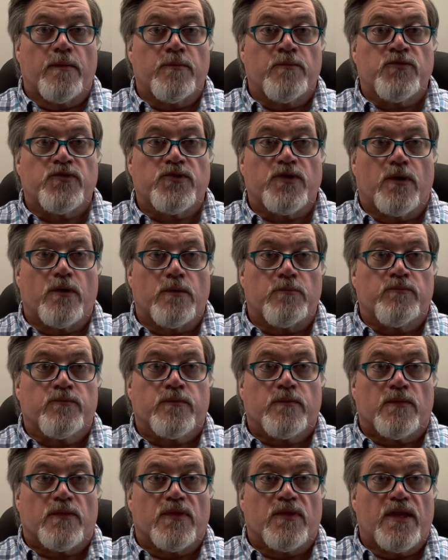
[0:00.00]
So
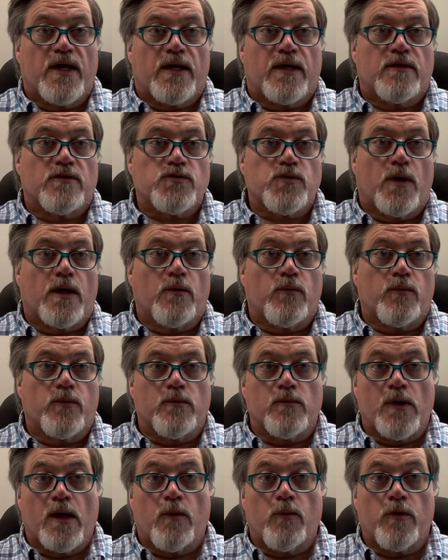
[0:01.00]
that is why
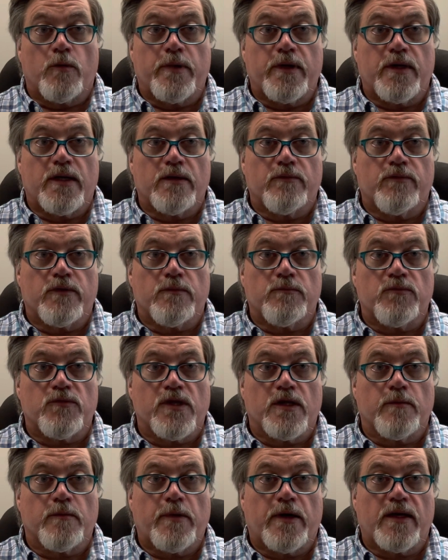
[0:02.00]
I will be
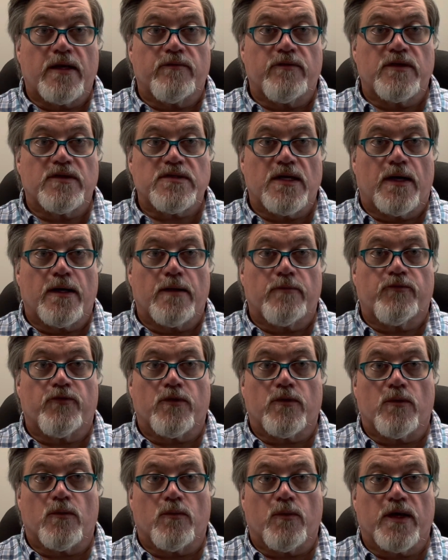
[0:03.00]
thinking about giving time for
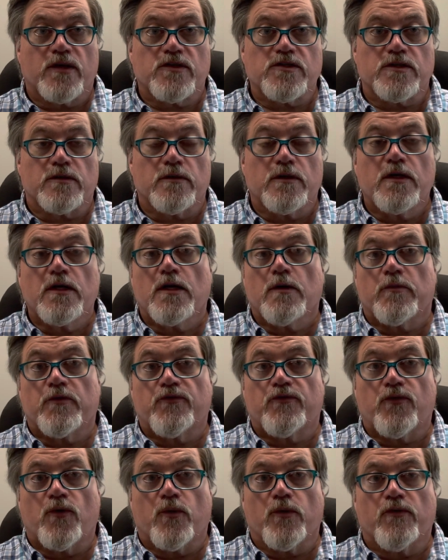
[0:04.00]
correction
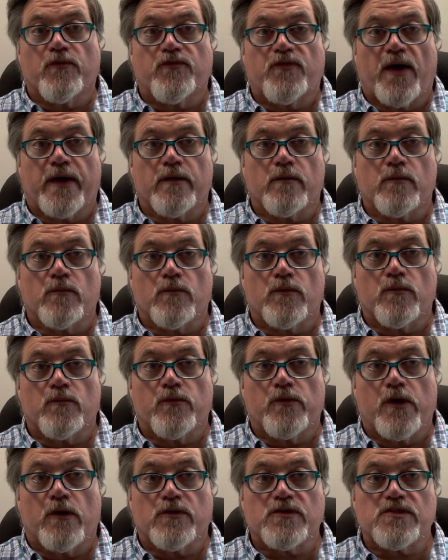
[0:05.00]
before the final
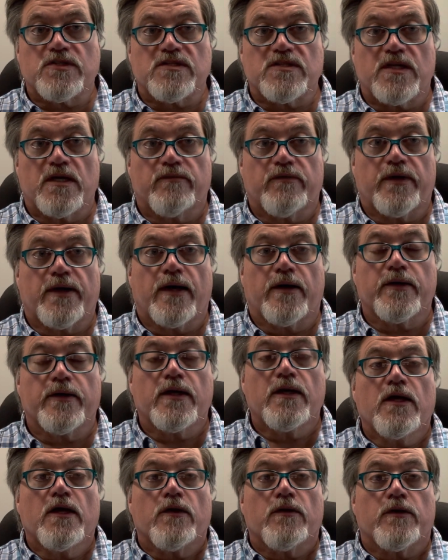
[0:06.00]
notice is given out.
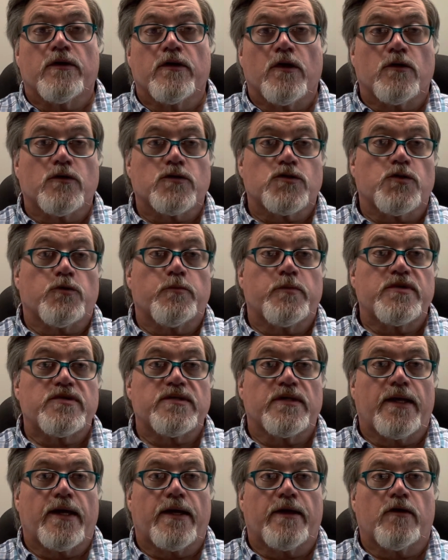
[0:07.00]
The notice will be
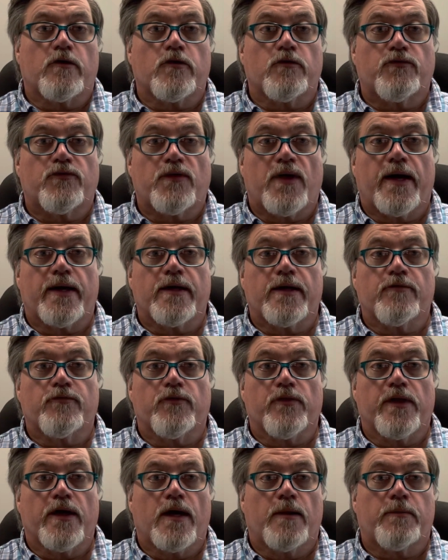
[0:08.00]
sent out on a Friday
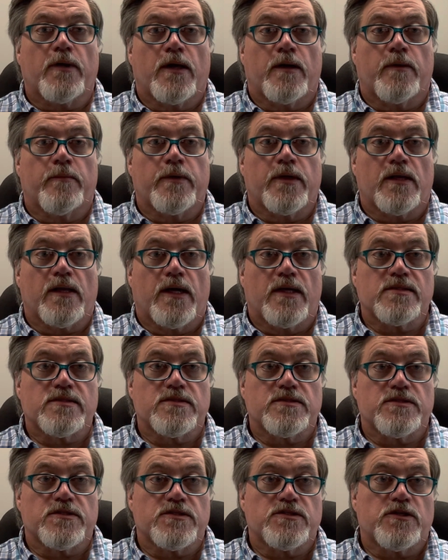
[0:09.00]
for the upcoming
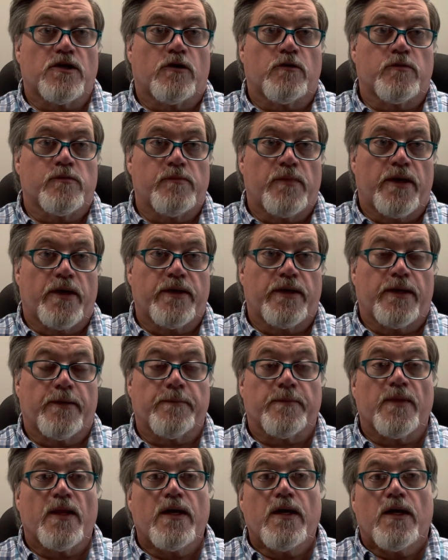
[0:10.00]
classes to start Monday.
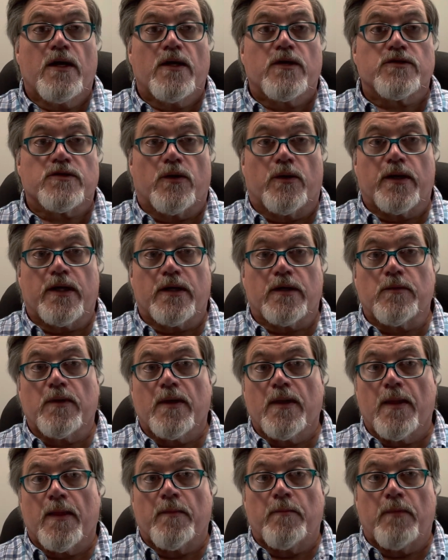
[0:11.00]
So again,
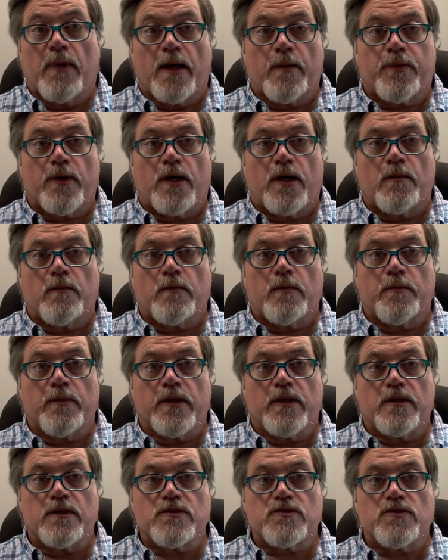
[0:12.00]
my problem
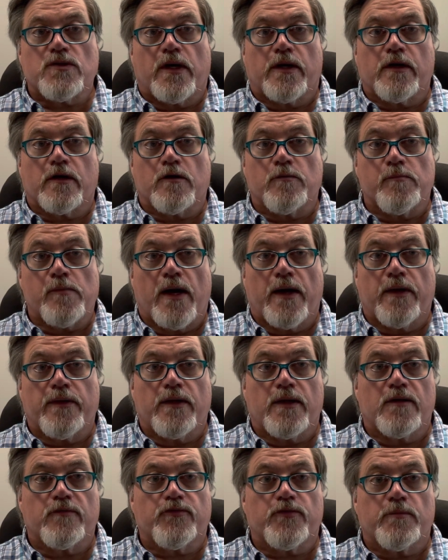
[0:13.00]
is trying to combine
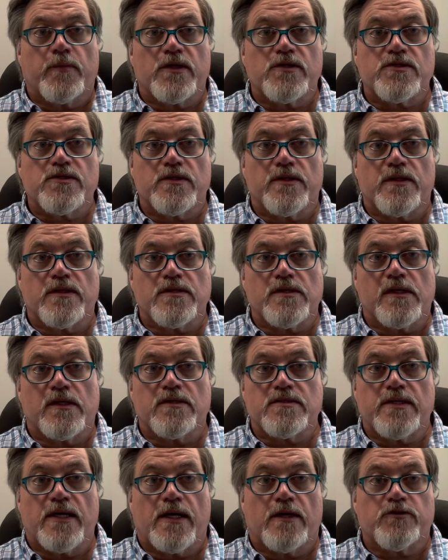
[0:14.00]
the information that
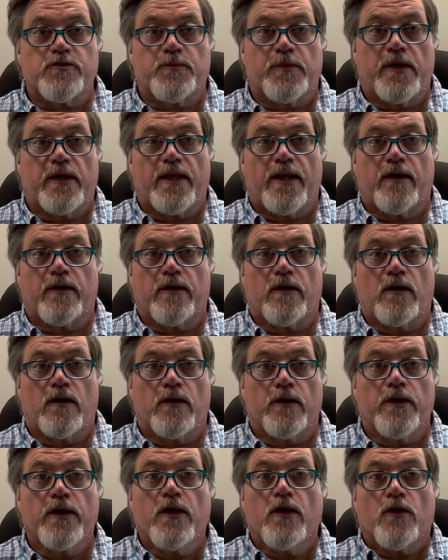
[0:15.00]
is now spread out
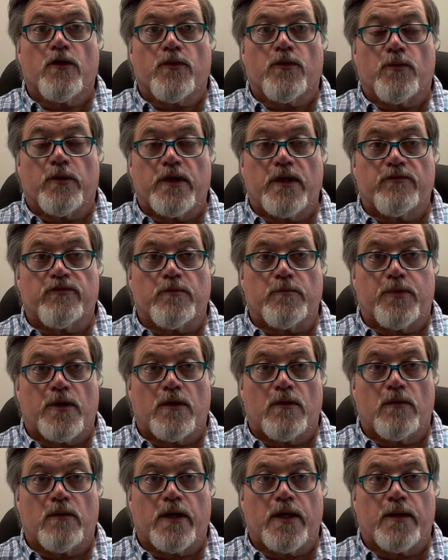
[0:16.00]
on 3 different
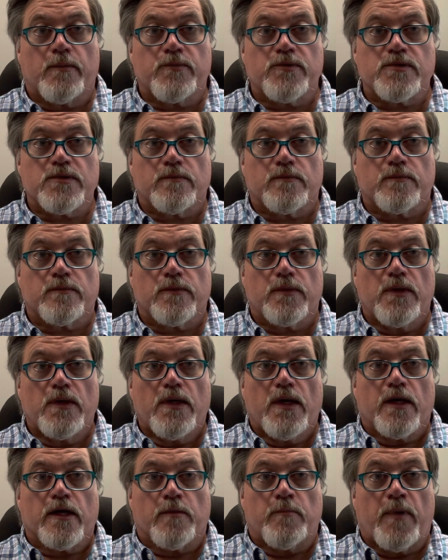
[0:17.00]
programs,
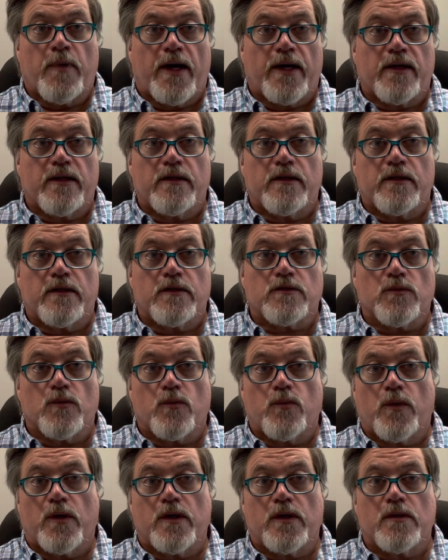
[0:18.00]
combining it into
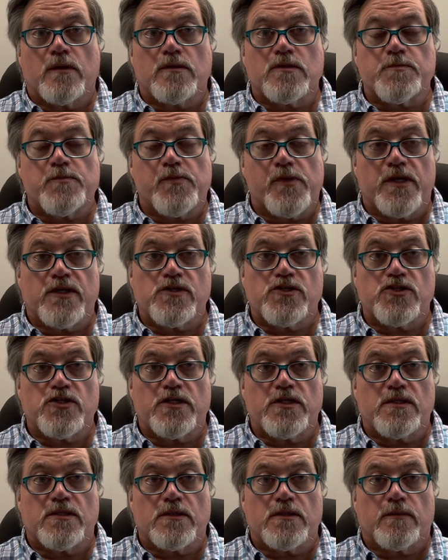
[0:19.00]
one
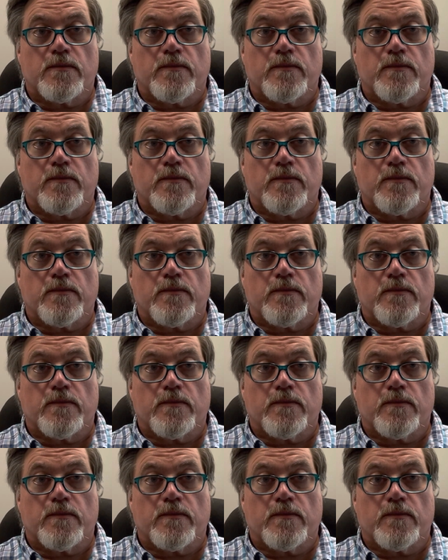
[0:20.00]
spreadsheet,